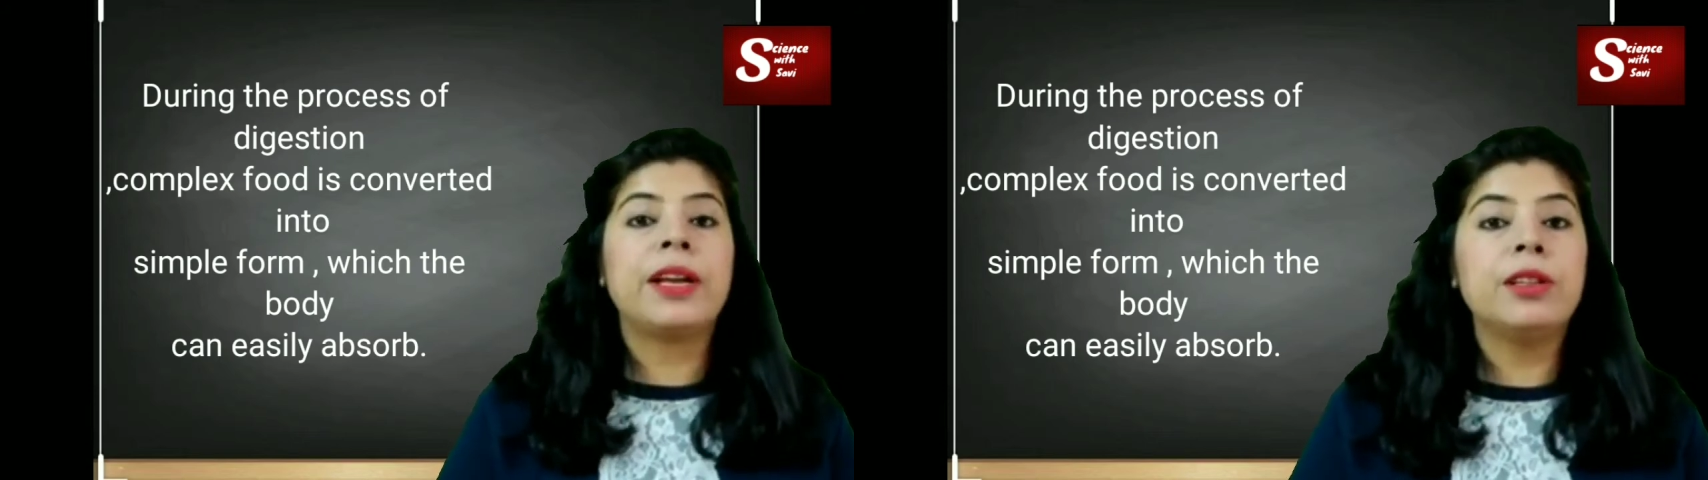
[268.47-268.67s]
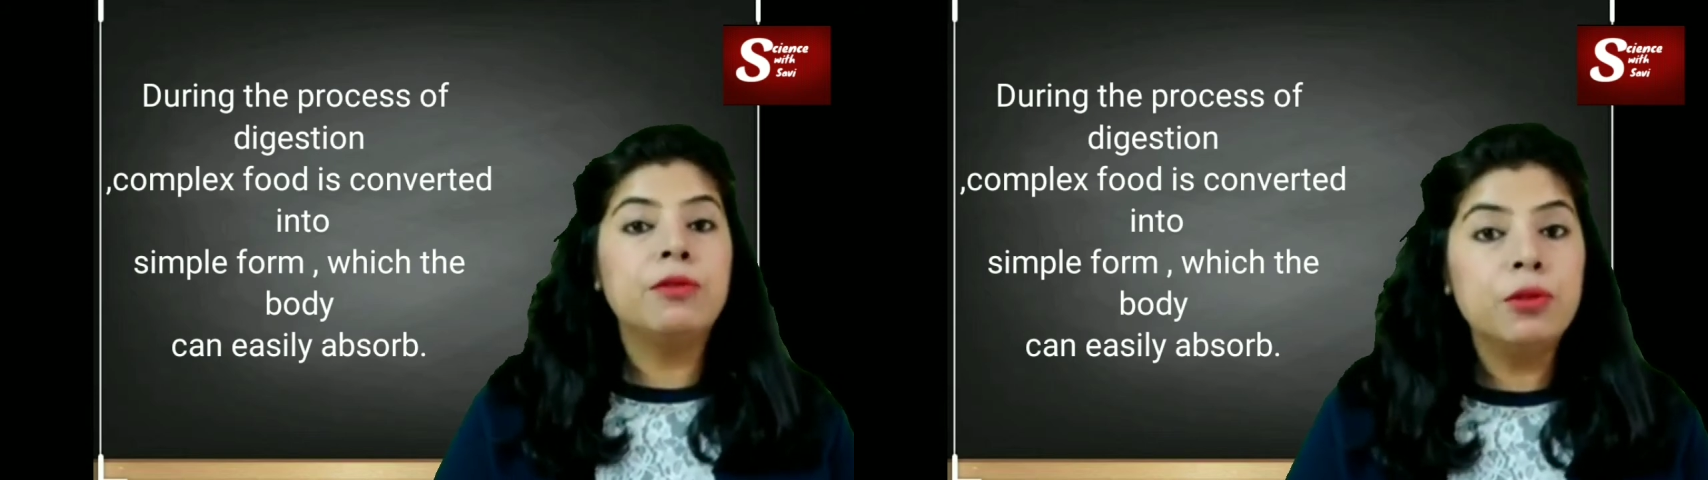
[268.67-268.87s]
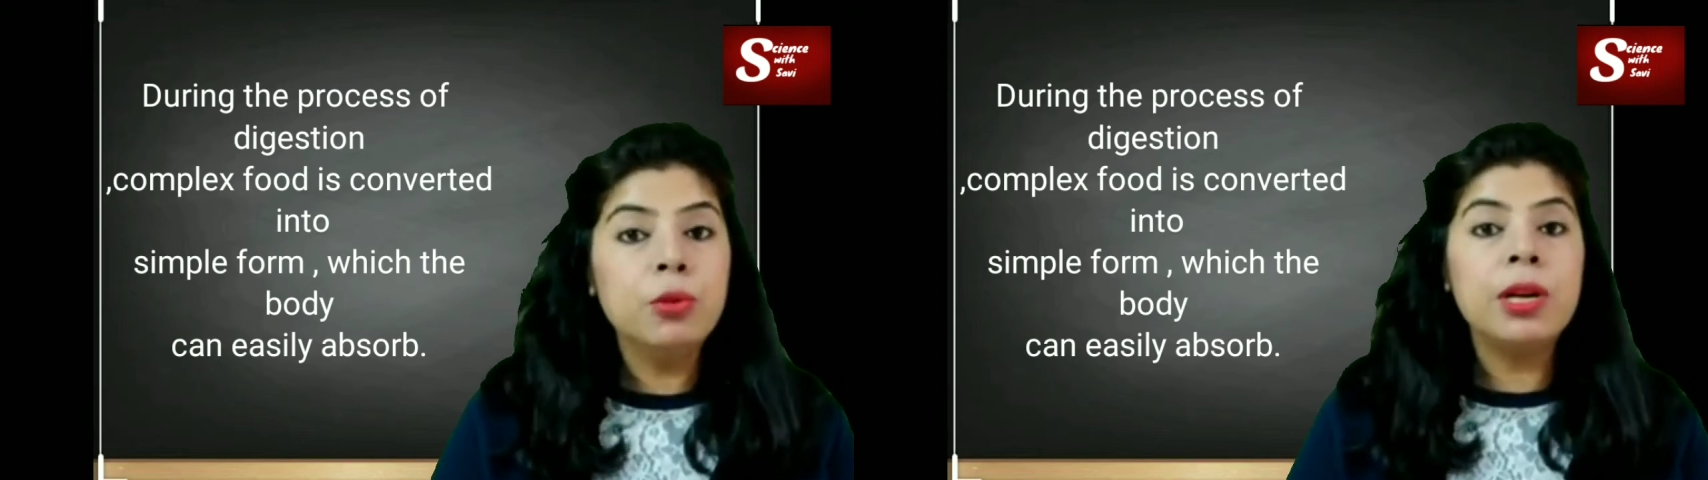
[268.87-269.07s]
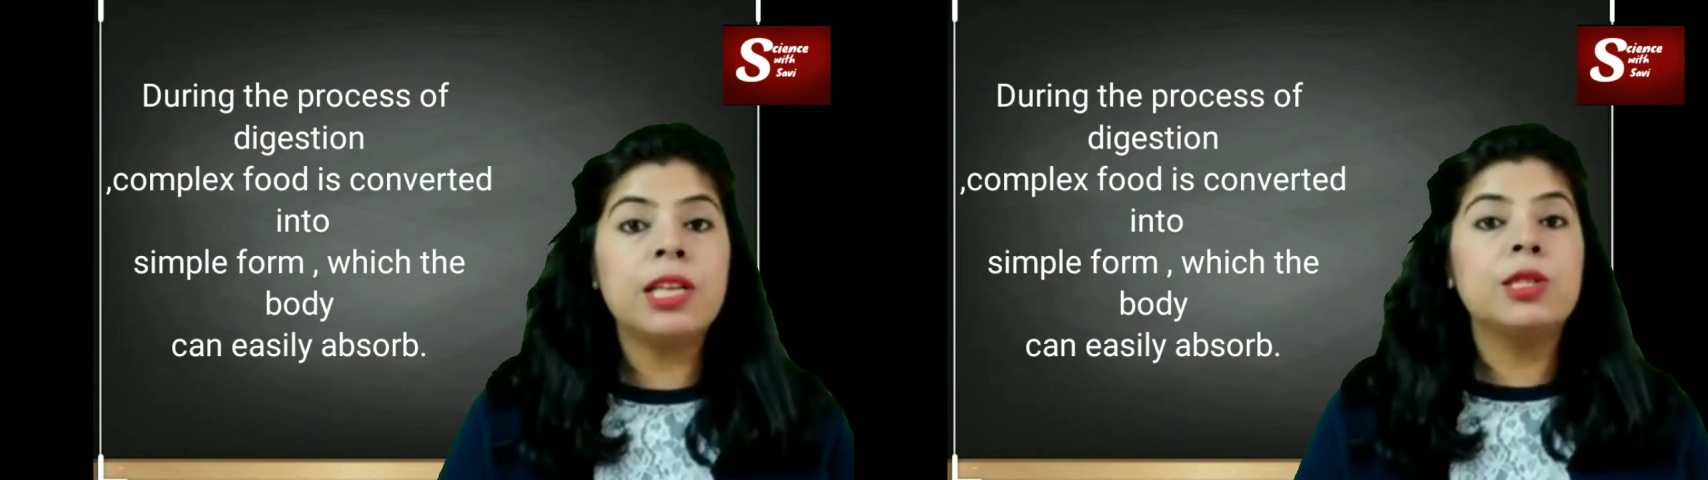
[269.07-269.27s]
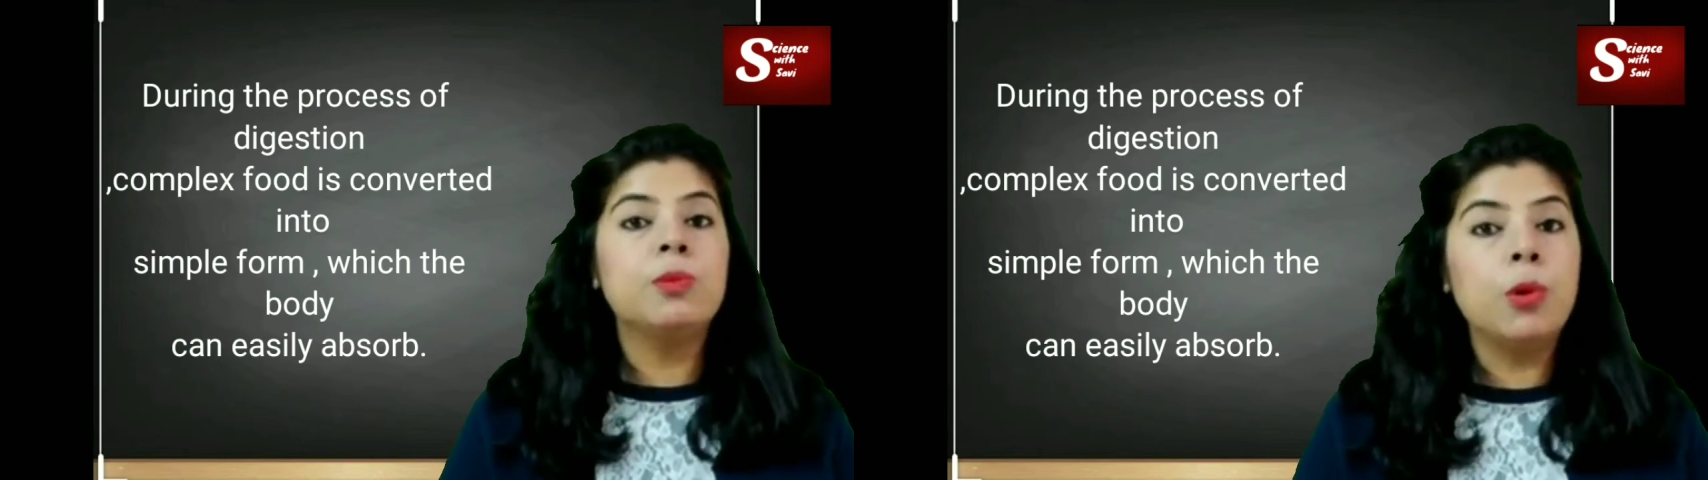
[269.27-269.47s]
where the
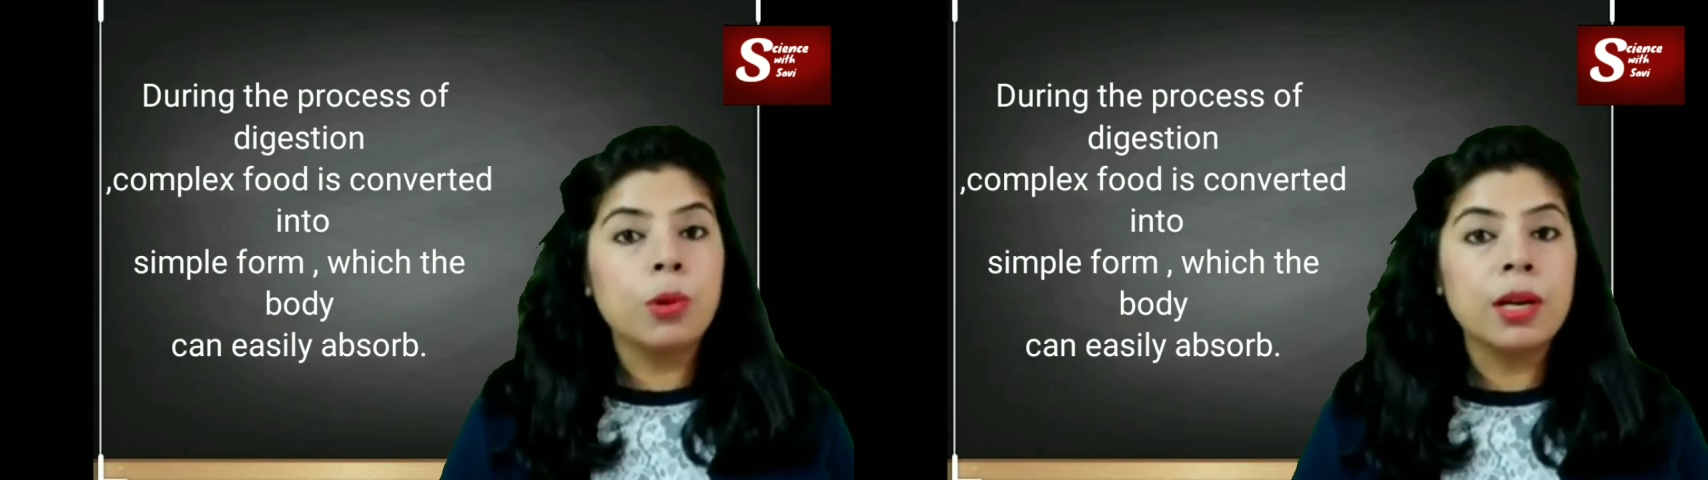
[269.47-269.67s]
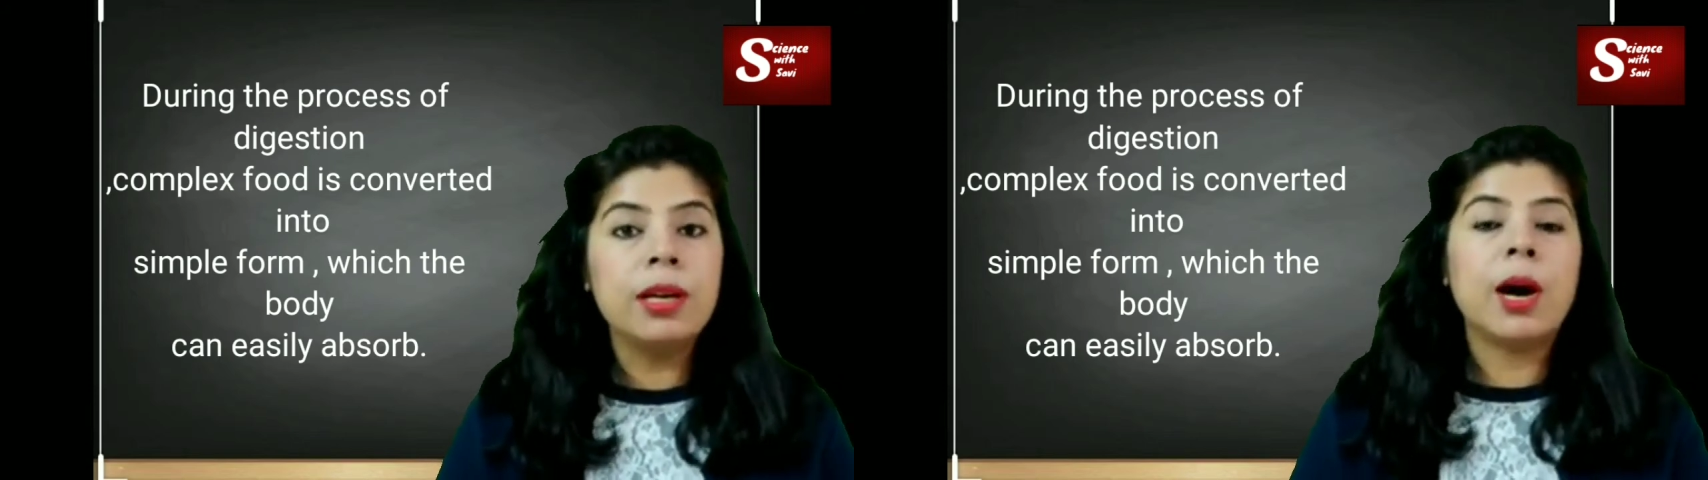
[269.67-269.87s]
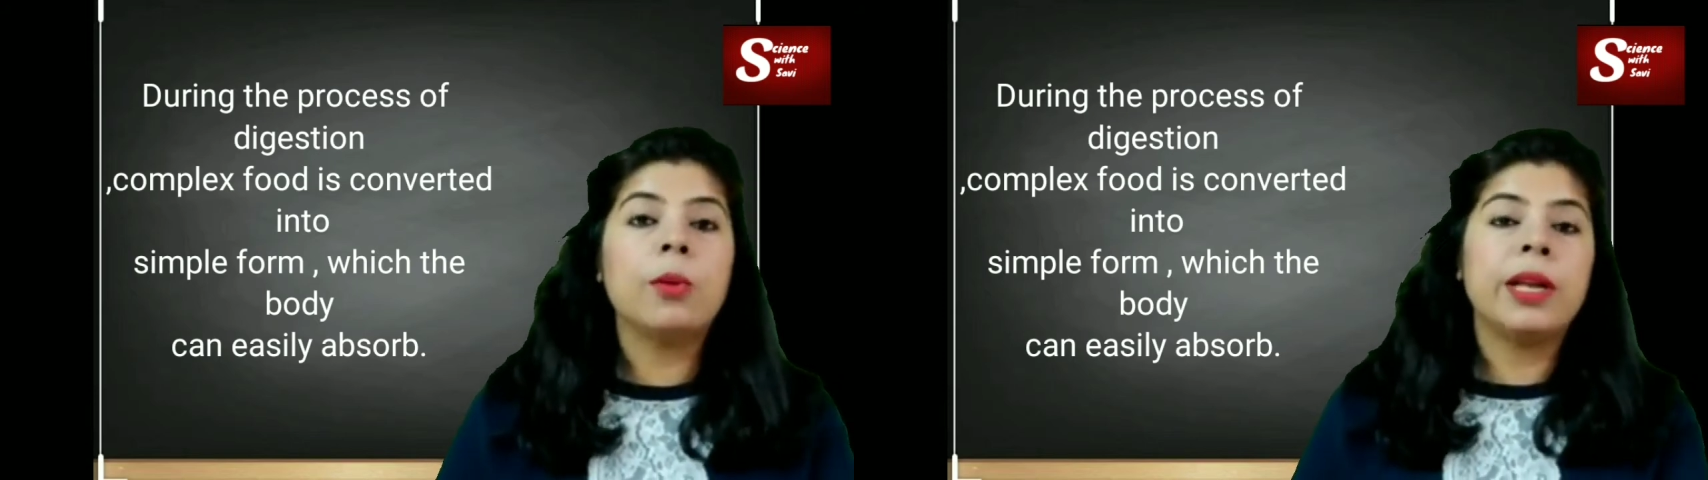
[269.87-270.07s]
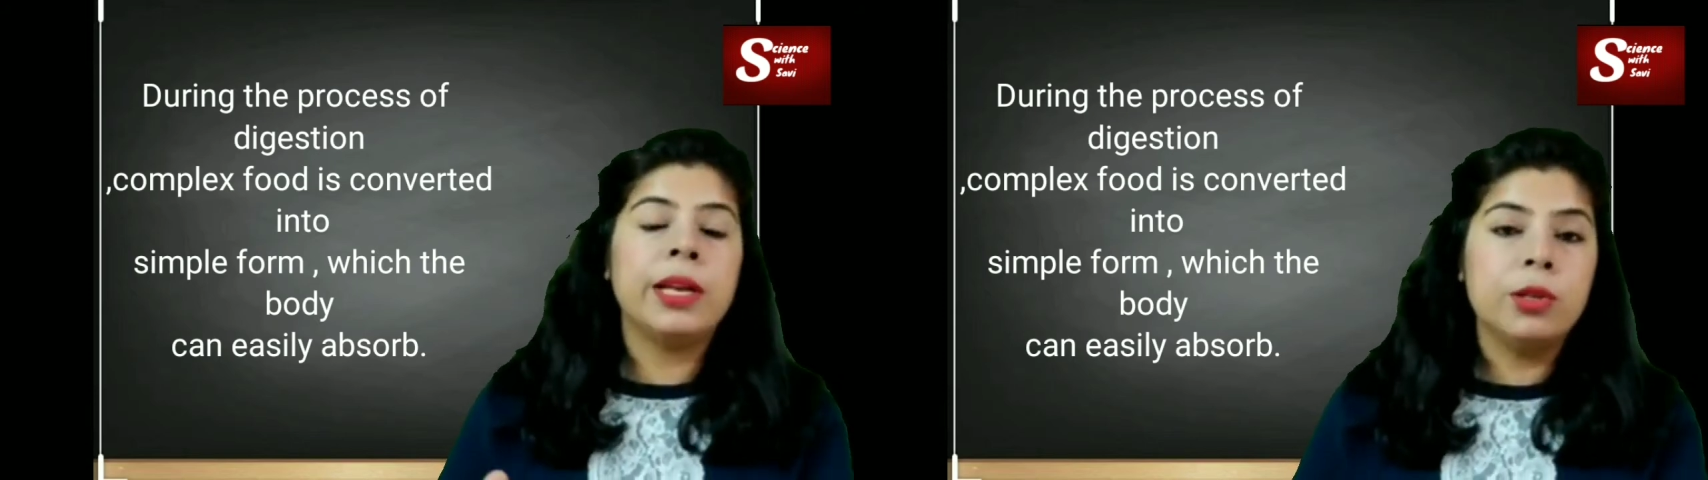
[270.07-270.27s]
food is broken down